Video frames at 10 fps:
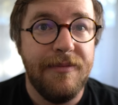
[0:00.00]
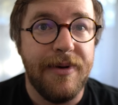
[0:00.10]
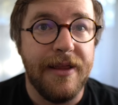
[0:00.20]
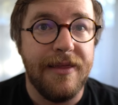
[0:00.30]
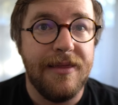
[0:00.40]

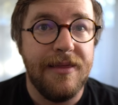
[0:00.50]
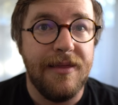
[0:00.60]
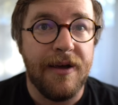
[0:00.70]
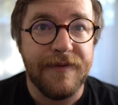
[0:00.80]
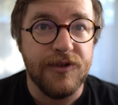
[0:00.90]
But
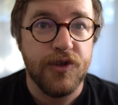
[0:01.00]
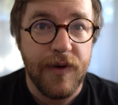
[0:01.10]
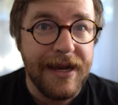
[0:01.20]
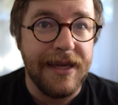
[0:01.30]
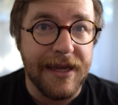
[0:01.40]
often
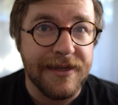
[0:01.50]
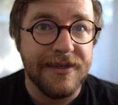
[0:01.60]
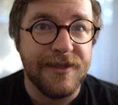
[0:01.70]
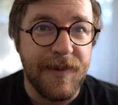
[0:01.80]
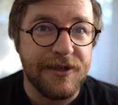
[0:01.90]
training
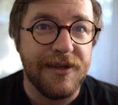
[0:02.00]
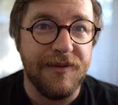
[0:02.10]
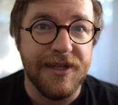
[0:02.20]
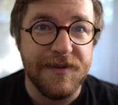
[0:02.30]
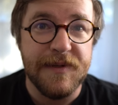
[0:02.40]
it,
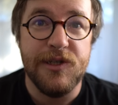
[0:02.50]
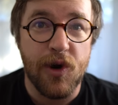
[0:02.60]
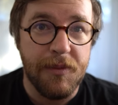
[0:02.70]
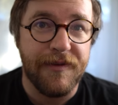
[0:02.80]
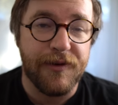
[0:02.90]
especially when it's been
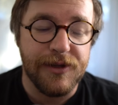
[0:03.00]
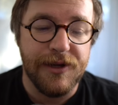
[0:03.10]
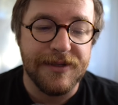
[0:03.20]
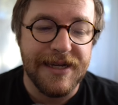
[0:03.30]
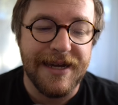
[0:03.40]
dormant for a
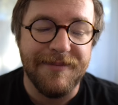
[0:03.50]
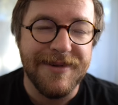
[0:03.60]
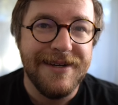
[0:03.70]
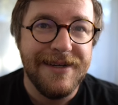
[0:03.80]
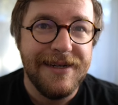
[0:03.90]
long
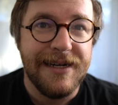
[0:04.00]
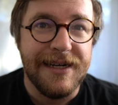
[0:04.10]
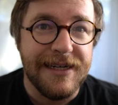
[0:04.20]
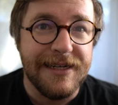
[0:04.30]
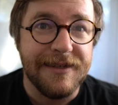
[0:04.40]
time,
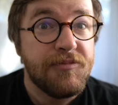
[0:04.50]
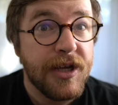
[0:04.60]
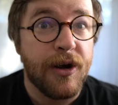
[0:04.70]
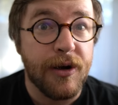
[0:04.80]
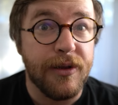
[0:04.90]

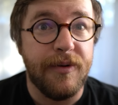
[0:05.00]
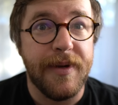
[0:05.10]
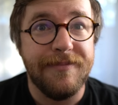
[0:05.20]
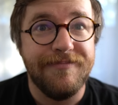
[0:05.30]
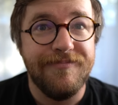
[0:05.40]
can hurt a little
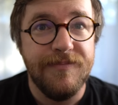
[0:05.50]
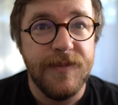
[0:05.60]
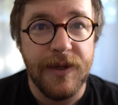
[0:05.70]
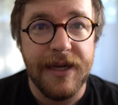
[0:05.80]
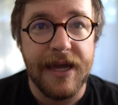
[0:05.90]
bit.
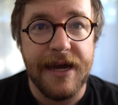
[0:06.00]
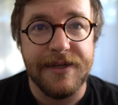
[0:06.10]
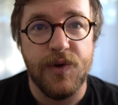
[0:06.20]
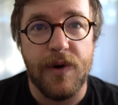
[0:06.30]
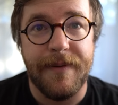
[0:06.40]
You can get
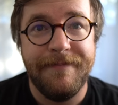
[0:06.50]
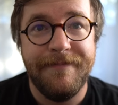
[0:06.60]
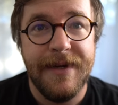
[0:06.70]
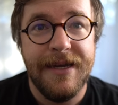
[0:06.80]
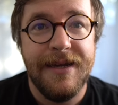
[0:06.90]
kind of sore.
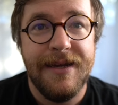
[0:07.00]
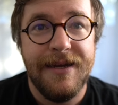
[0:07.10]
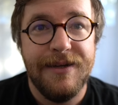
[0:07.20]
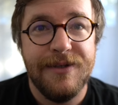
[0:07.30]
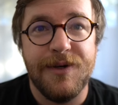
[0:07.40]

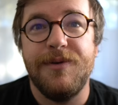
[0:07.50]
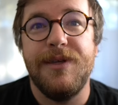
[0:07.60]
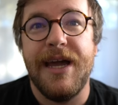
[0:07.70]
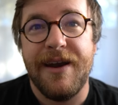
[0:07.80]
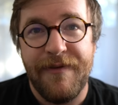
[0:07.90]
So
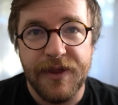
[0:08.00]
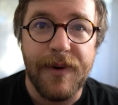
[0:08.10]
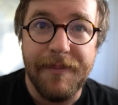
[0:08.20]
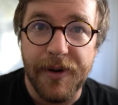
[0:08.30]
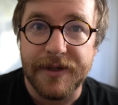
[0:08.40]
you got to find
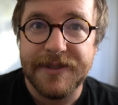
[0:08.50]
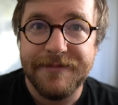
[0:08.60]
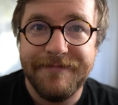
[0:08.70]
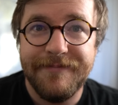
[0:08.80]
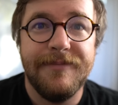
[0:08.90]
the right
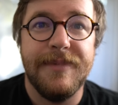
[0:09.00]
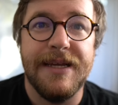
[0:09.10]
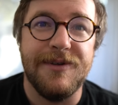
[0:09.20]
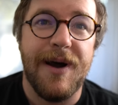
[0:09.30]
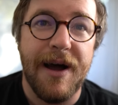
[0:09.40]
books.
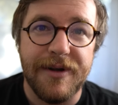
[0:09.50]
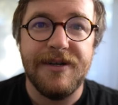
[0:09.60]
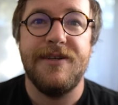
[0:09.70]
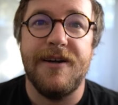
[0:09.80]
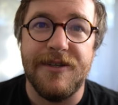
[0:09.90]
And so I
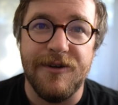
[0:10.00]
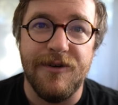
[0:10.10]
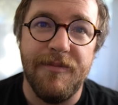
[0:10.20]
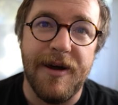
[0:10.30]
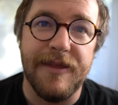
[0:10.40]
wanted to talk to
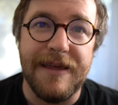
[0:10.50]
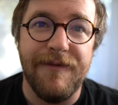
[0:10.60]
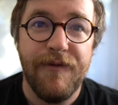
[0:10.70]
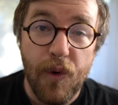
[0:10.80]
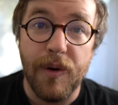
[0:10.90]
you about the
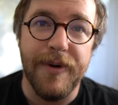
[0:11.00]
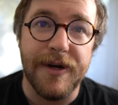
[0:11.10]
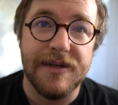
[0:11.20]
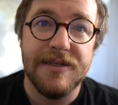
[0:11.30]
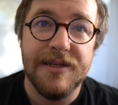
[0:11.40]
4
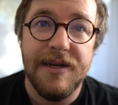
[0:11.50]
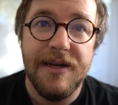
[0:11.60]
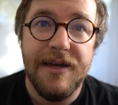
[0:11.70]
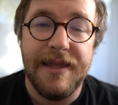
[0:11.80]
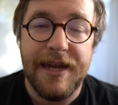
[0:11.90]
books
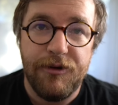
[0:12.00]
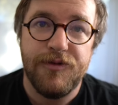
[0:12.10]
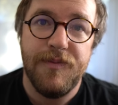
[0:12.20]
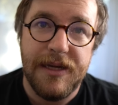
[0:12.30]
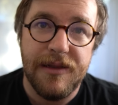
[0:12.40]
that
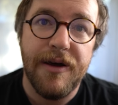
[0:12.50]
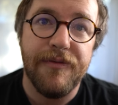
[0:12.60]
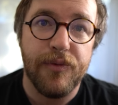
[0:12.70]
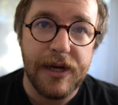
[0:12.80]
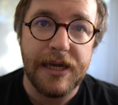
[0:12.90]
helped me
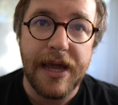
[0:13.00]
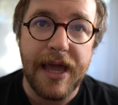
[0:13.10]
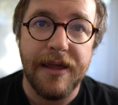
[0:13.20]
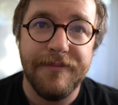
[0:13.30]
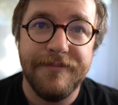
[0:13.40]
love reading
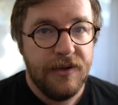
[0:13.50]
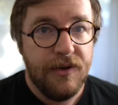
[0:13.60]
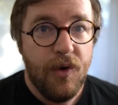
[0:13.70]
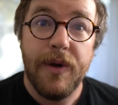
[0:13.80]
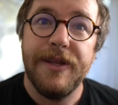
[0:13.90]
again.
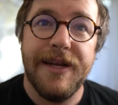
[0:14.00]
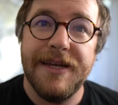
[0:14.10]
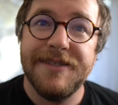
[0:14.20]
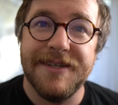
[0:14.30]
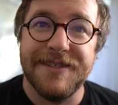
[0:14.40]
One of the
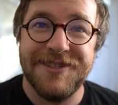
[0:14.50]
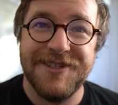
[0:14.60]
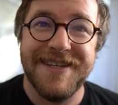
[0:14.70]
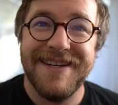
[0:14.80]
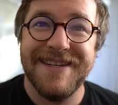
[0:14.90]
nice things I
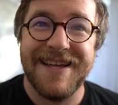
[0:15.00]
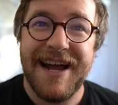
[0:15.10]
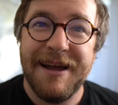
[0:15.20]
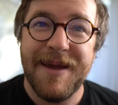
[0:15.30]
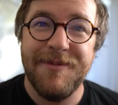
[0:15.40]
should say is that
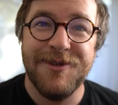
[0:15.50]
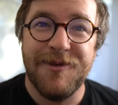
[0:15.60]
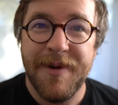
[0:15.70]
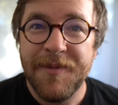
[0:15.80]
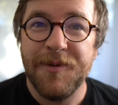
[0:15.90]
I'm able
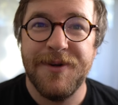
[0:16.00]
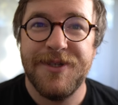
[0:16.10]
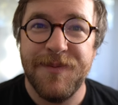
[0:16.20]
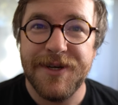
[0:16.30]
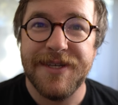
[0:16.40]
to remember
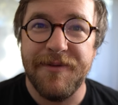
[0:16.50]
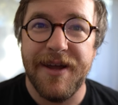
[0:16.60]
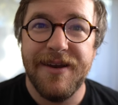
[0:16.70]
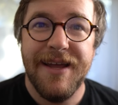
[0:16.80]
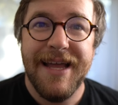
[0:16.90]
which books I
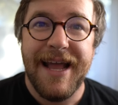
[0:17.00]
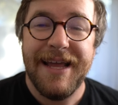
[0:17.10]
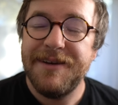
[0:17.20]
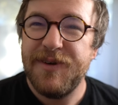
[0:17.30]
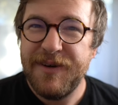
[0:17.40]
read
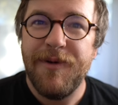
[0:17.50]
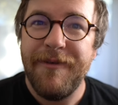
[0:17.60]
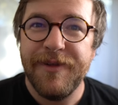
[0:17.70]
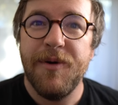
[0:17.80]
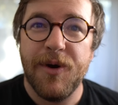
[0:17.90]
and in
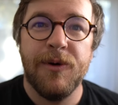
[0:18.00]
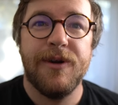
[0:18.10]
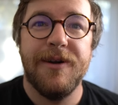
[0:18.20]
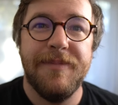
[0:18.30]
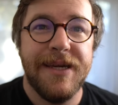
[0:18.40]
roughly what
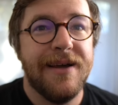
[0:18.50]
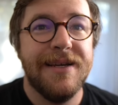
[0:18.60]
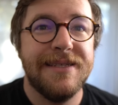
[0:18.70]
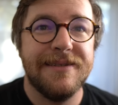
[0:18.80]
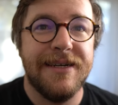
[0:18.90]
order,
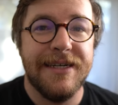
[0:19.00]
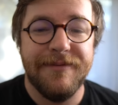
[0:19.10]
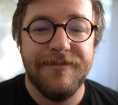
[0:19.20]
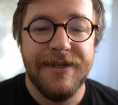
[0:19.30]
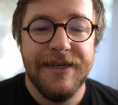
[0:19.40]
because
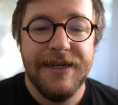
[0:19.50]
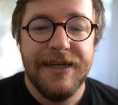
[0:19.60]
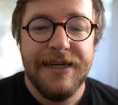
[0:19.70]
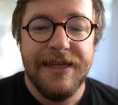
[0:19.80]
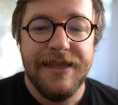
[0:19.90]

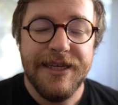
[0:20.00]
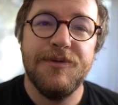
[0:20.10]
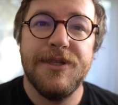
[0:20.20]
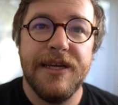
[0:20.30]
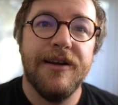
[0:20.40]

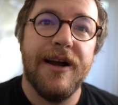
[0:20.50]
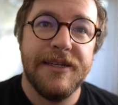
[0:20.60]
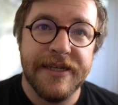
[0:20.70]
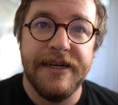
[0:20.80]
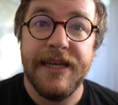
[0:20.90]
this was the year I
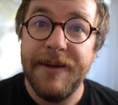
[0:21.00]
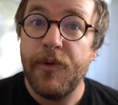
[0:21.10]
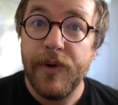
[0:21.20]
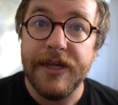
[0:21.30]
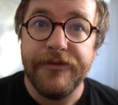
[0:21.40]
decided to keep
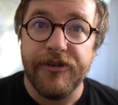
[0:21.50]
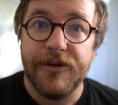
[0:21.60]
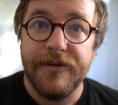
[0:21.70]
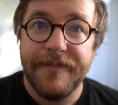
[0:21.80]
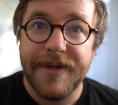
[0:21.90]
a reading
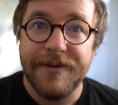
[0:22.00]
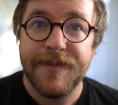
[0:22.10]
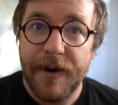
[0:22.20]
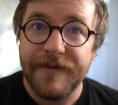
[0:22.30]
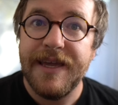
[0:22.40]
journal. It
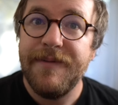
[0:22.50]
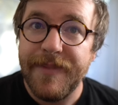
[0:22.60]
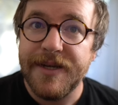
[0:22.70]
was part of keeping